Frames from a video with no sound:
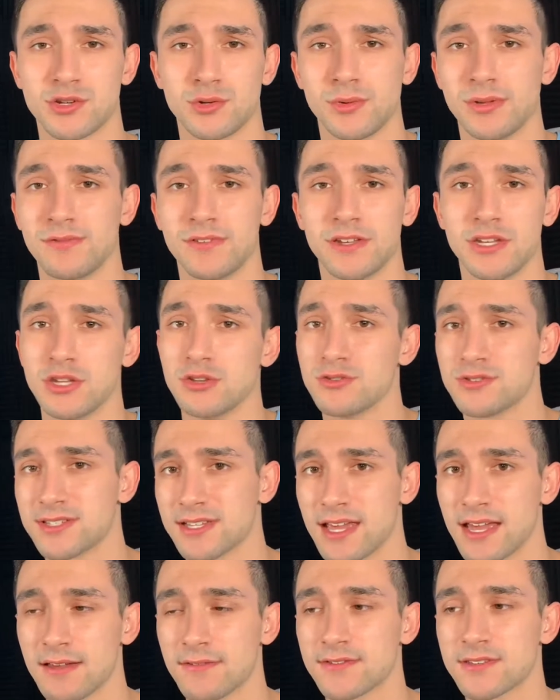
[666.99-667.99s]
Do you even use
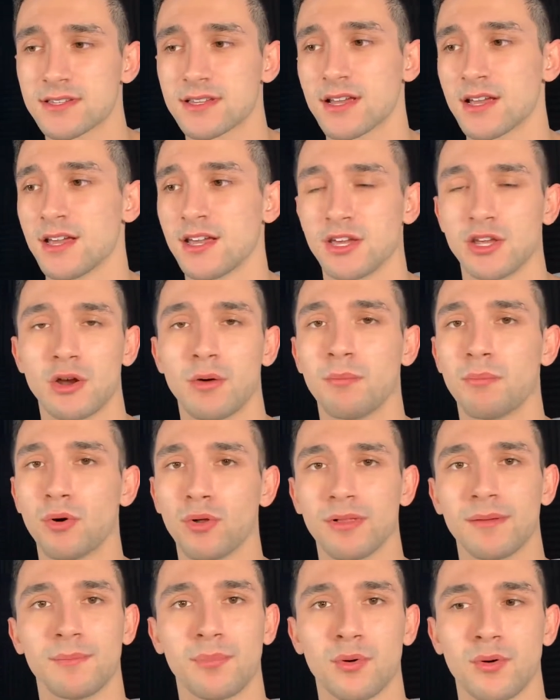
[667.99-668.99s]
GIFs,
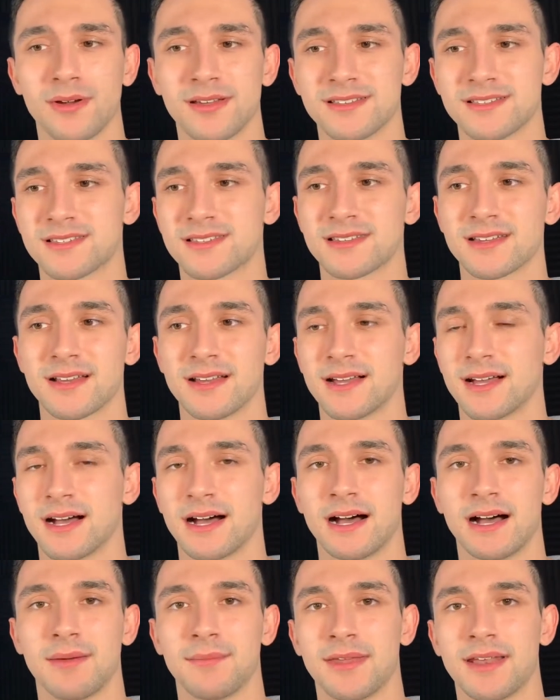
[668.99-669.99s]
bullet points,
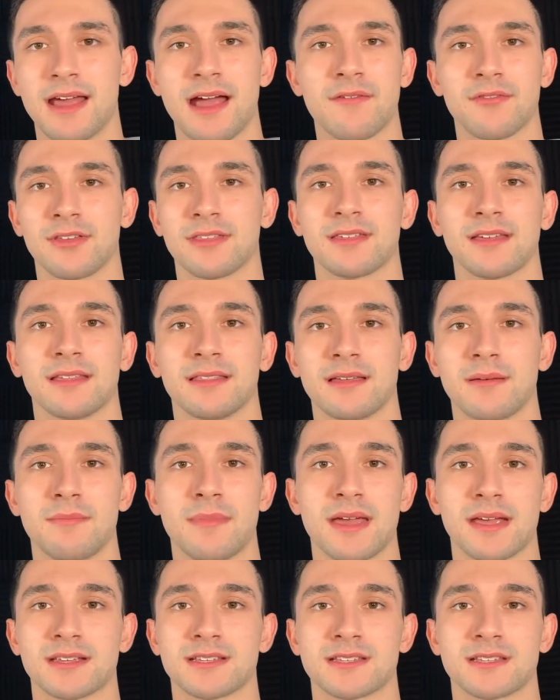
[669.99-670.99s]
and everything that
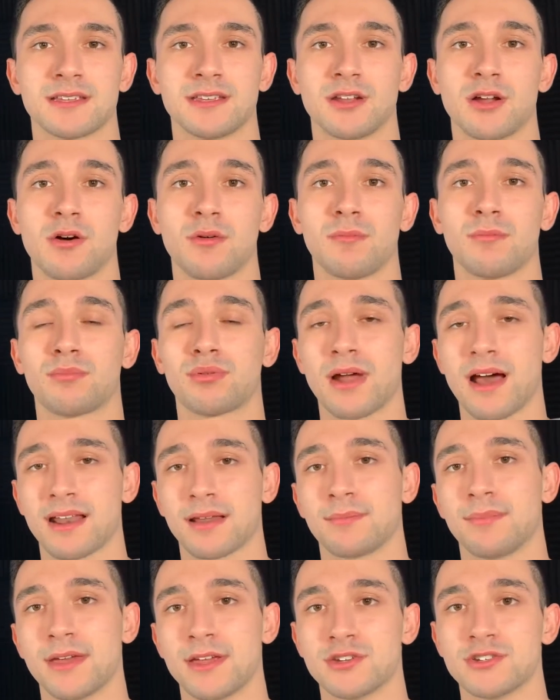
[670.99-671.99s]
makes
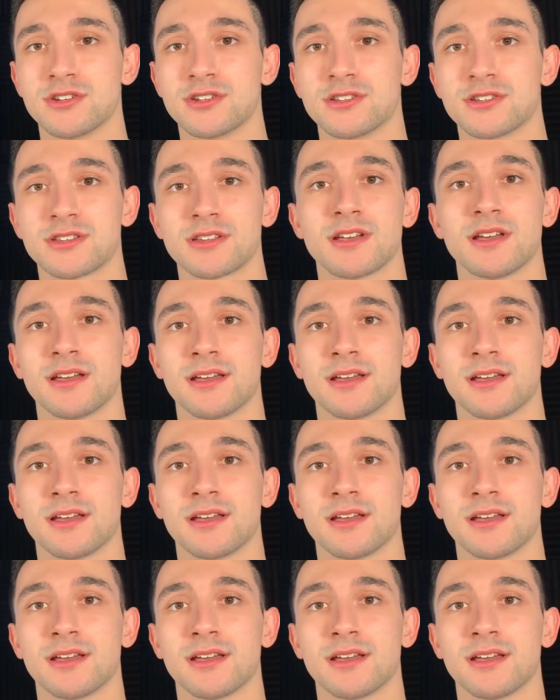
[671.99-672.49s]
product pages